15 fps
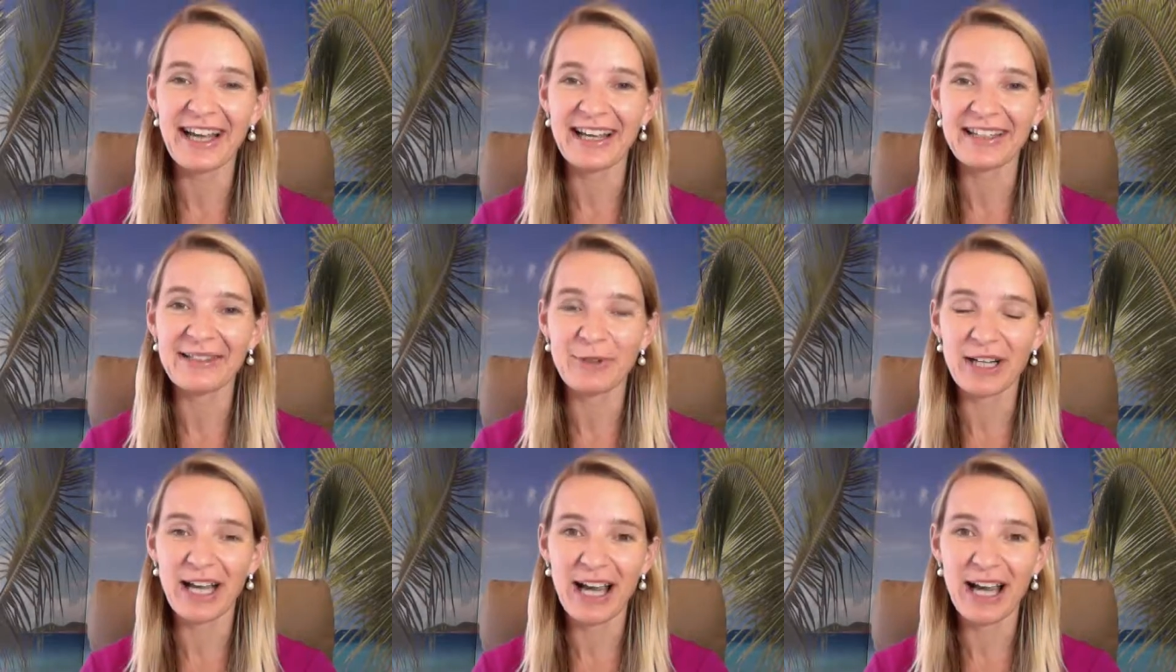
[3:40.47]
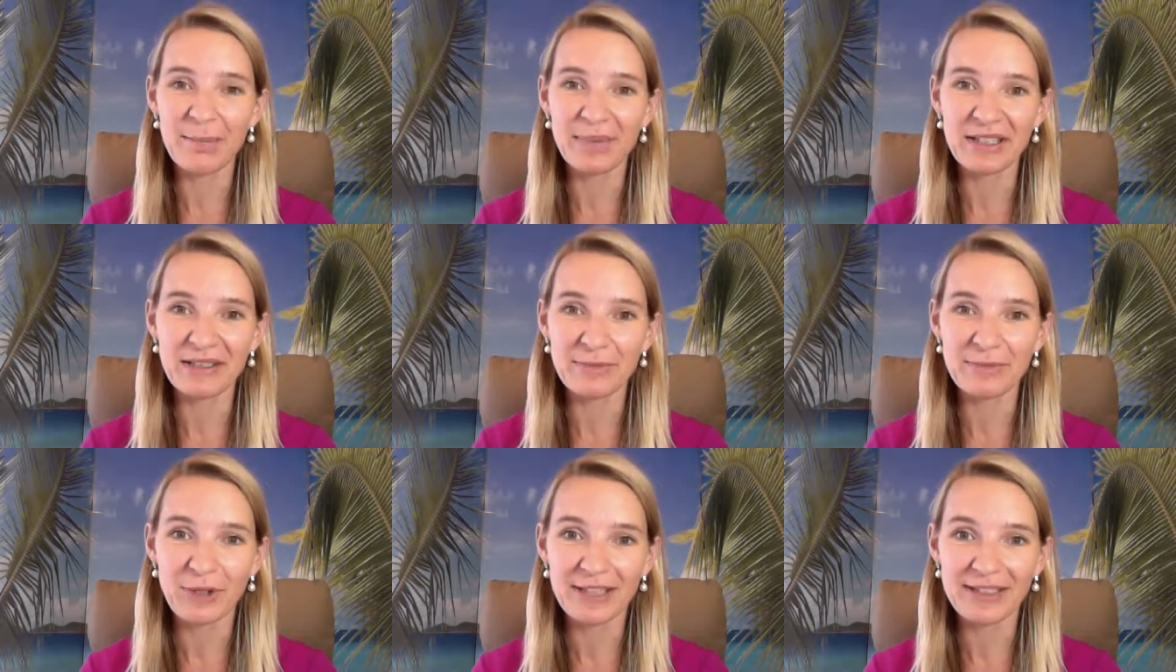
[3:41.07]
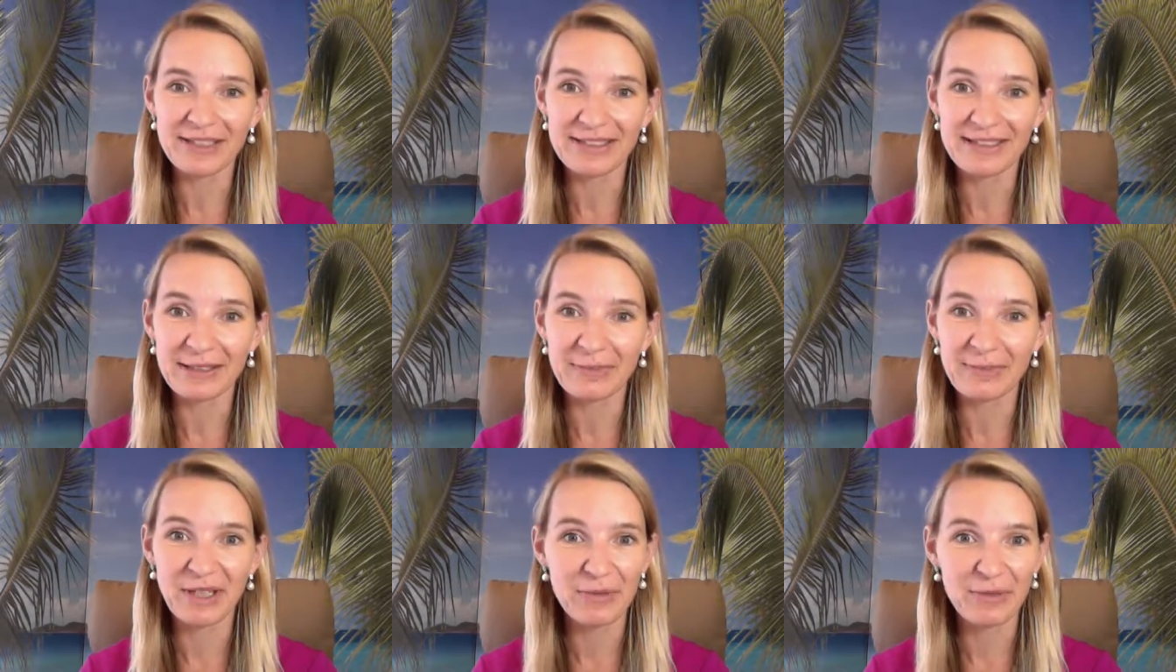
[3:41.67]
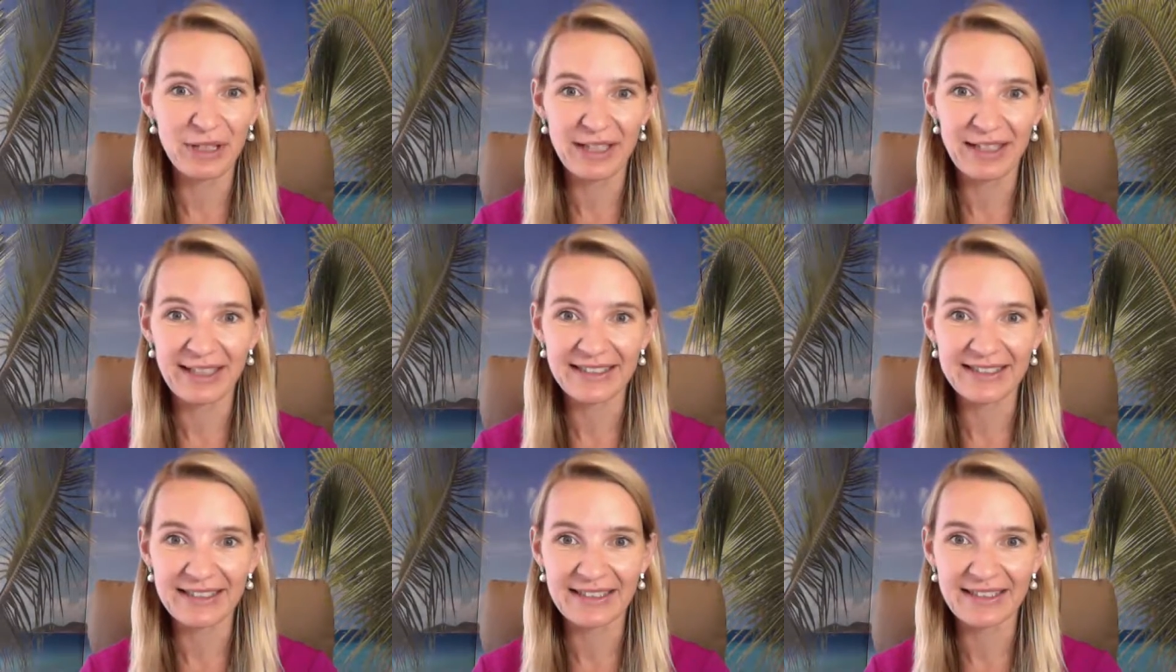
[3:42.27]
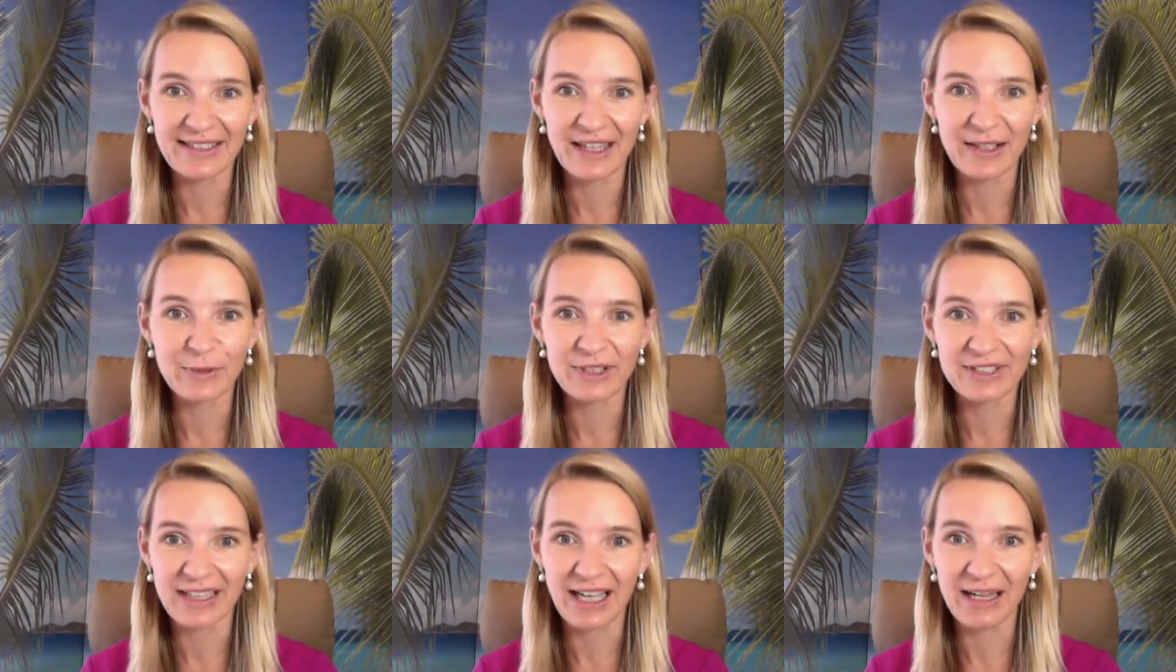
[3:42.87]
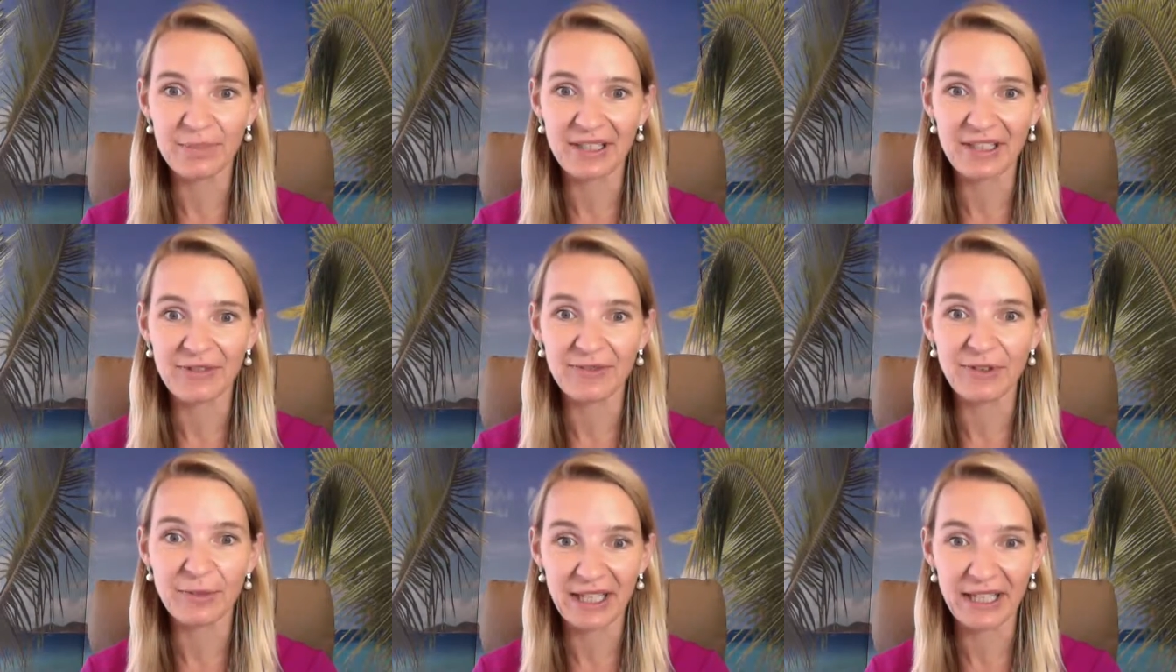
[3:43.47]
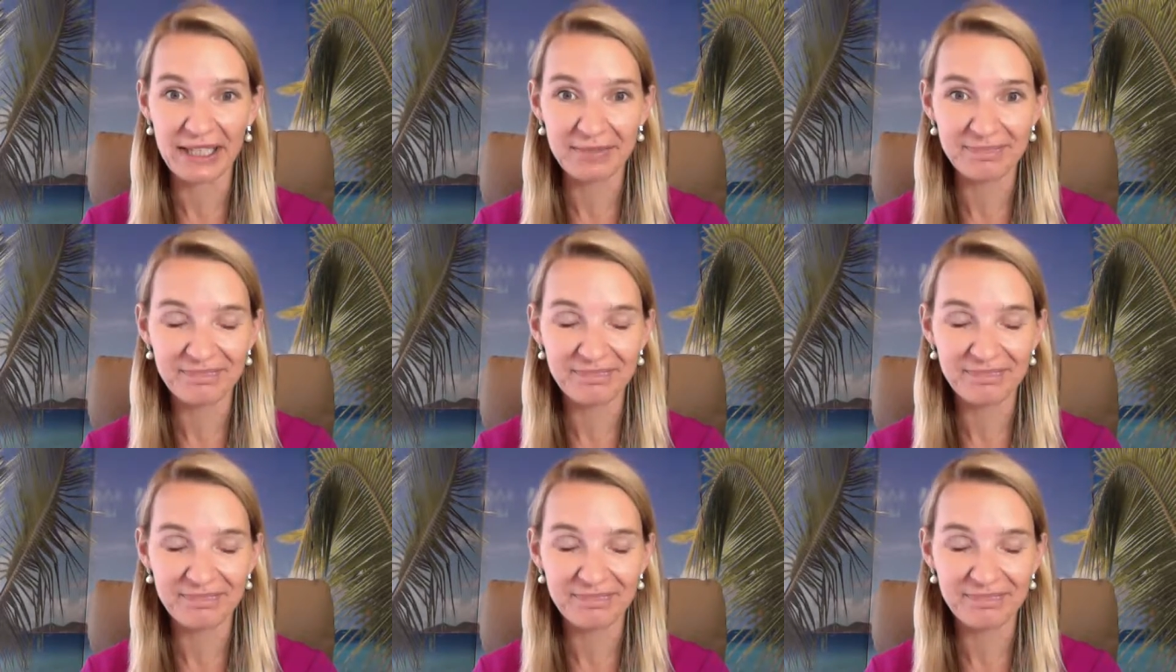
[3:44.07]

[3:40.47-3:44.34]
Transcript: And what happened was me realizing that it wasn't happening for me.